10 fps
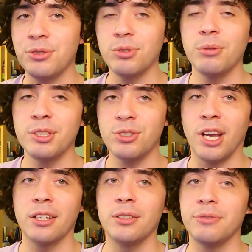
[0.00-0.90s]
as you know in this
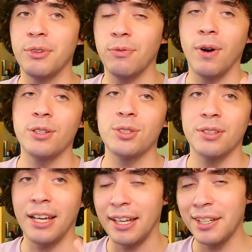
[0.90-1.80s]
channel, if you've
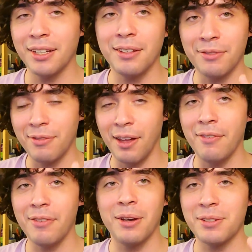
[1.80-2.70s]
watched any of
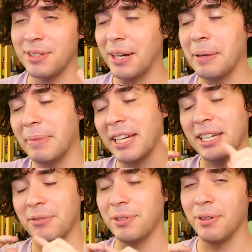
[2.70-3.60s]
the videos that I make,
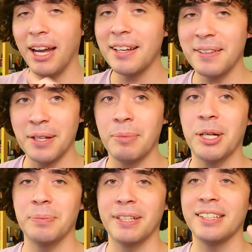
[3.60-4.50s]
and if you know anything
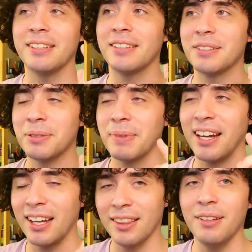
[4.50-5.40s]
about me, there's
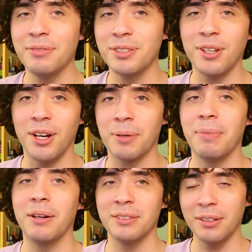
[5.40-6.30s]
something I love to talk
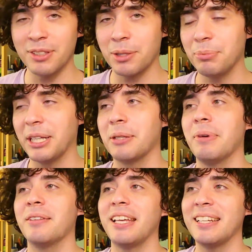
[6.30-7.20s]
about, love to complain
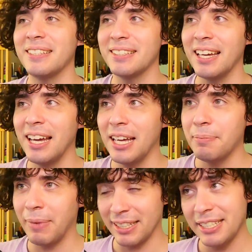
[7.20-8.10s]
about, and that is
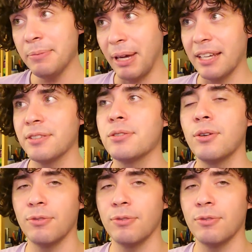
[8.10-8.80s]
my teammates,